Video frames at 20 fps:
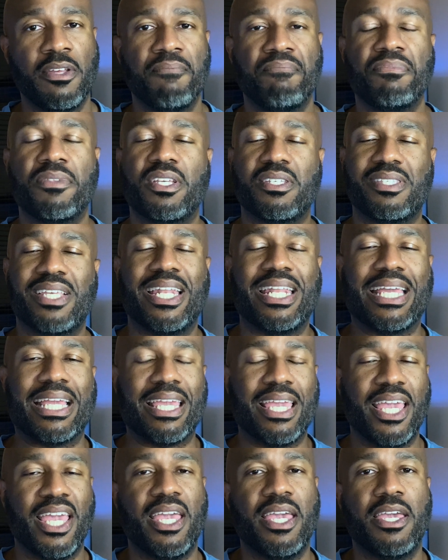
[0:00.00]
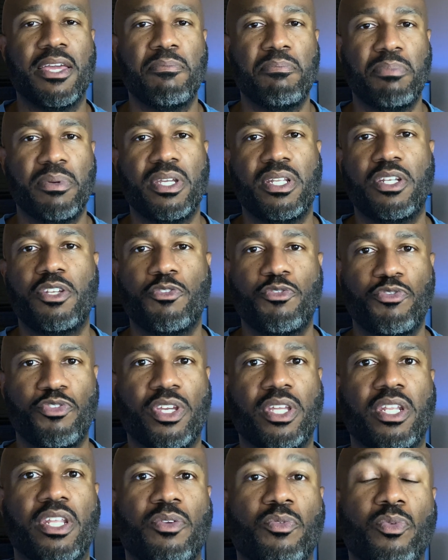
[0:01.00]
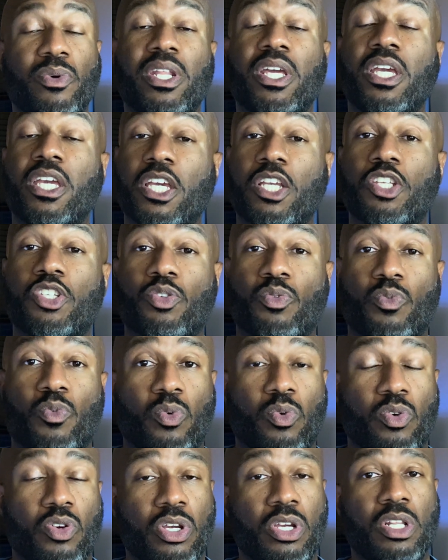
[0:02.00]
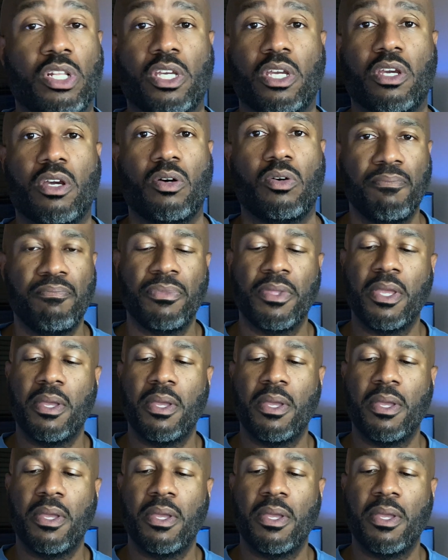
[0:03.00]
is that it can be defeated when it gets really cold.